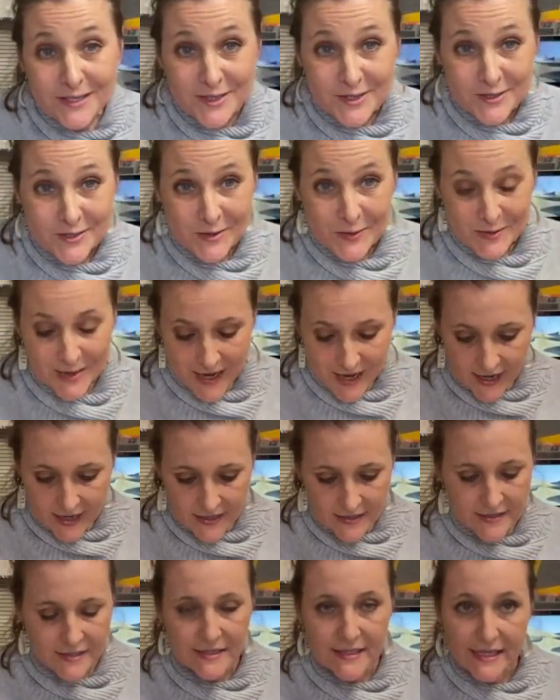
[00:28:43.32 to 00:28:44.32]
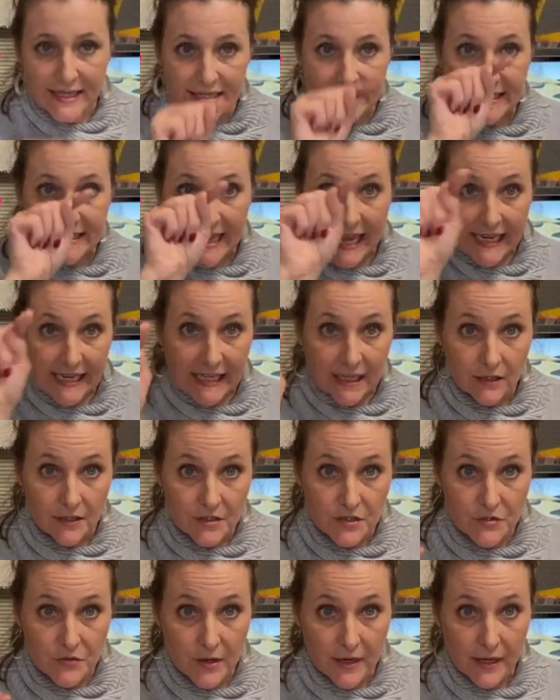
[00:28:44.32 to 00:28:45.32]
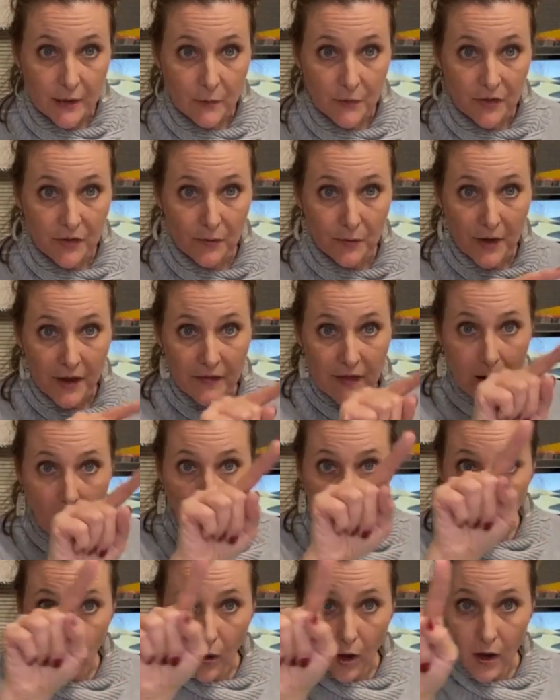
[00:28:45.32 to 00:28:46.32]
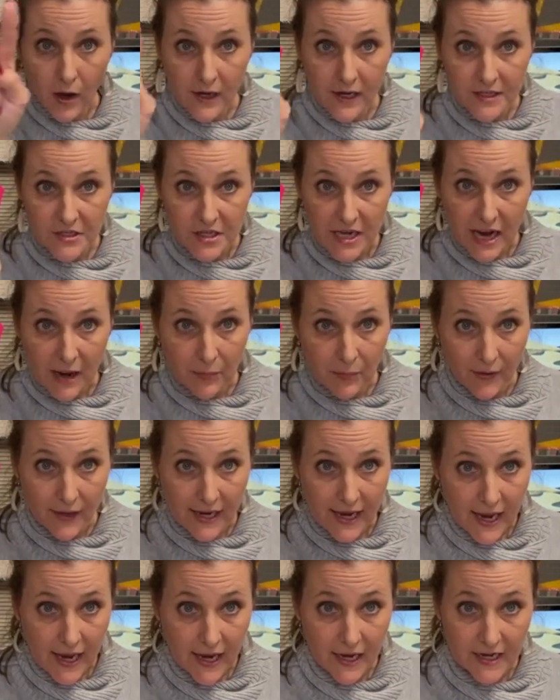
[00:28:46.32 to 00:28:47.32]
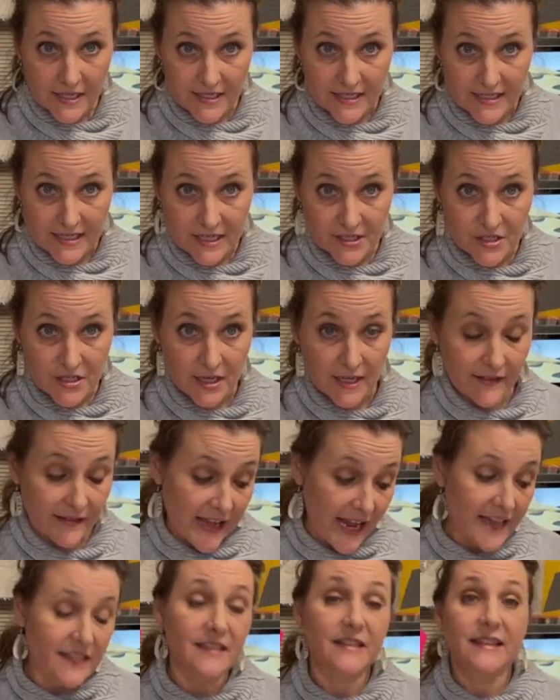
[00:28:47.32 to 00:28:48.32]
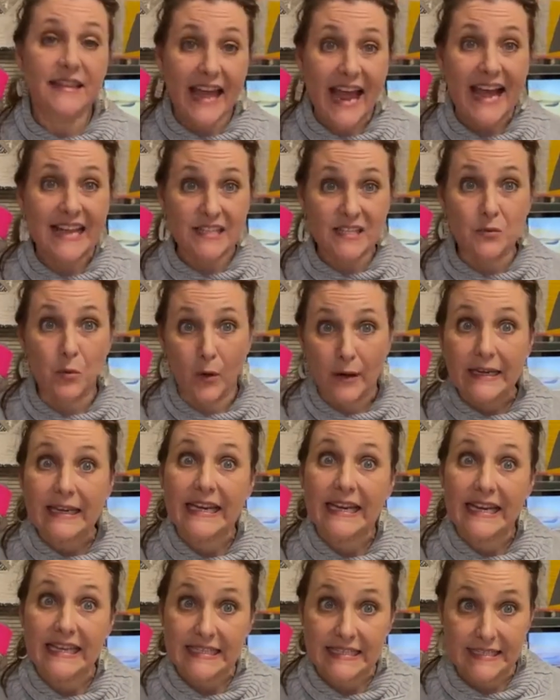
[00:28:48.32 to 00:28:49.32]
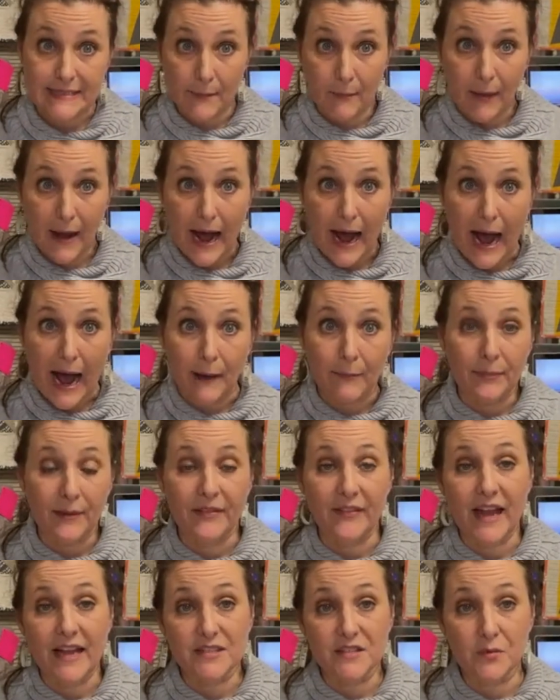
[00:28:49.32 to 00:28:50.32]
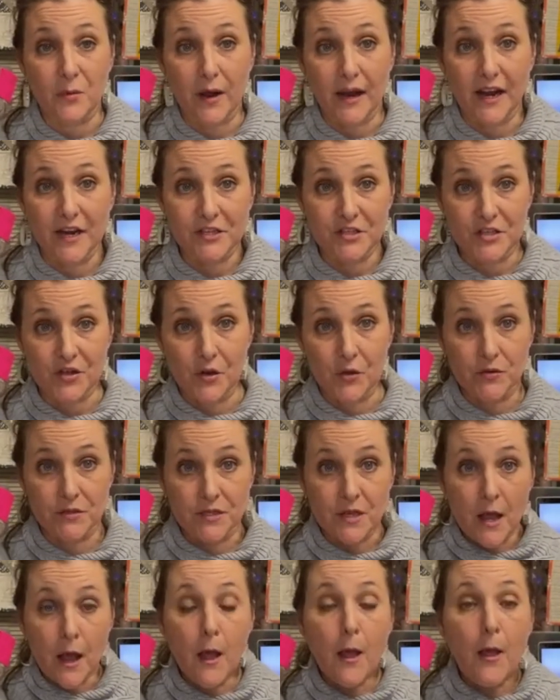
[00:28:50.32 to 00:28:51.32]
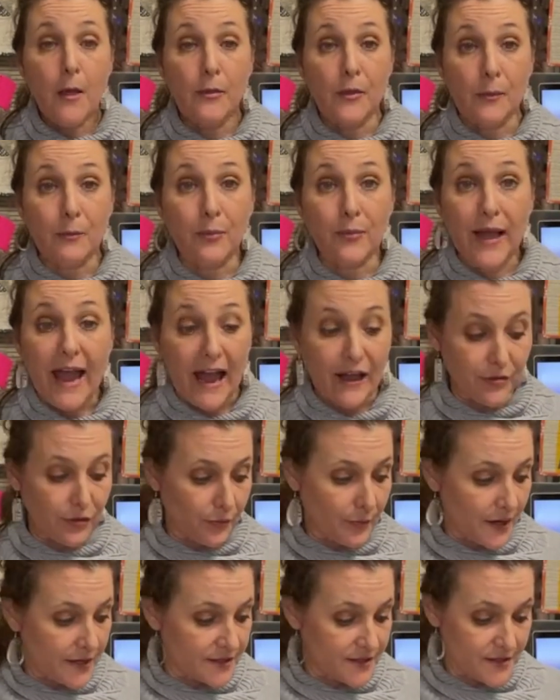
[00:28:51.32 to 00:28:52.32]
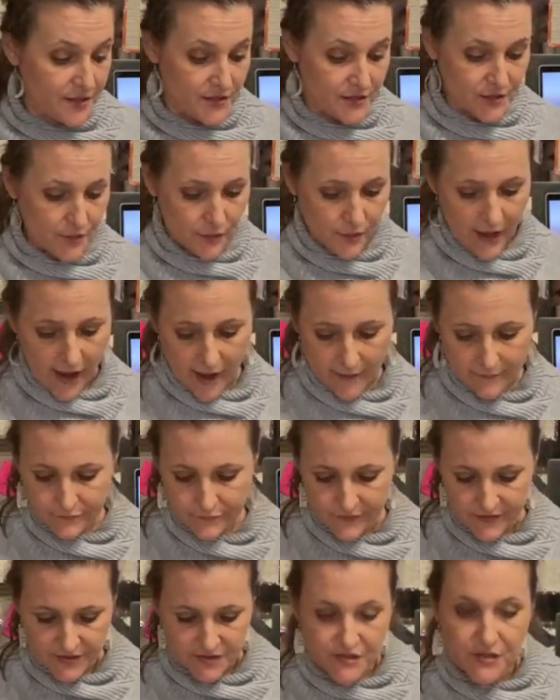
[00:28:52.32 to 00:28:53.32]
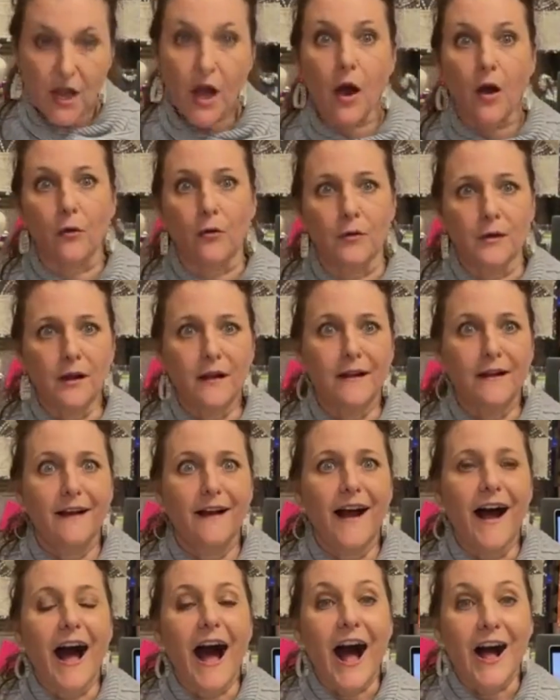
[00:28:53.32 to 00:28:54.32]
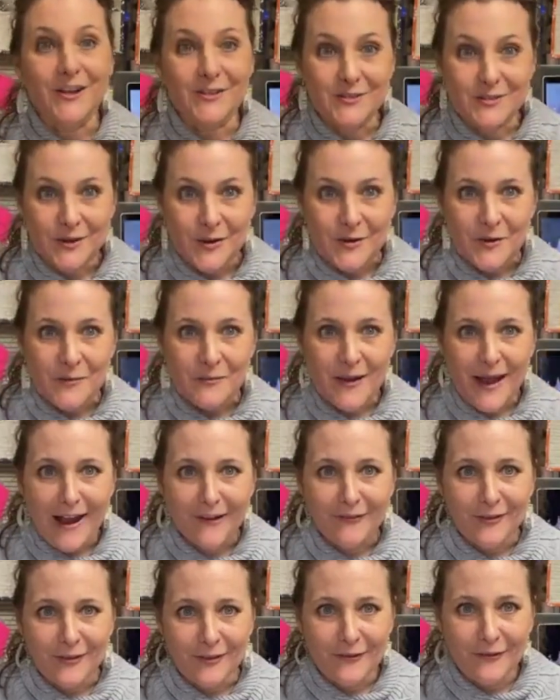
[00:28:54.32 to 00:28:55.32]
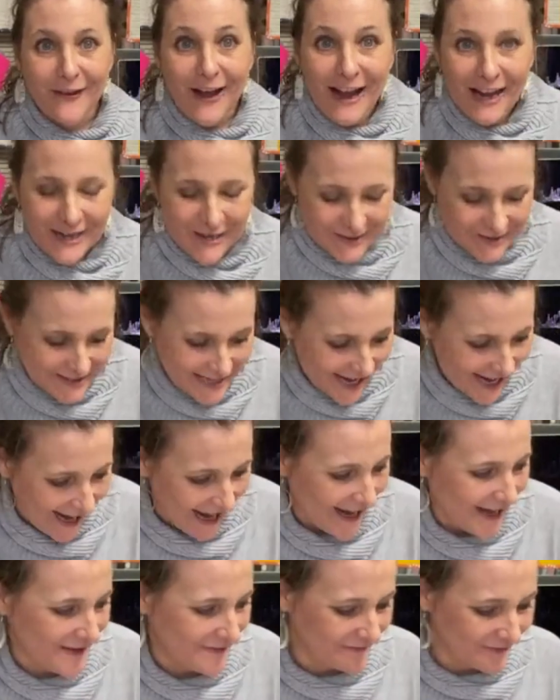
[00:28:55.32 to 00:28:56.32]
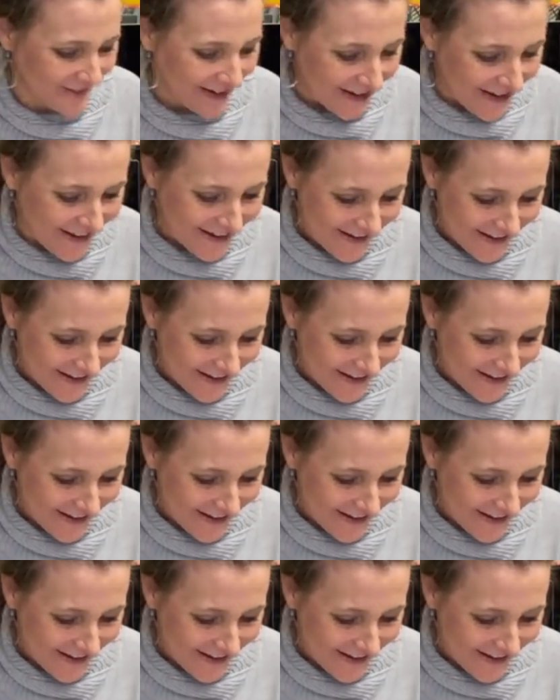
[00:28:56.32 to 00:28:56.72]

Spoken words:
to showcase is that illustrating with thread, that raw edge applique stitching. That's what needs to pop, and that's why I chose the black threads to do that. So I'll circle back for the final time.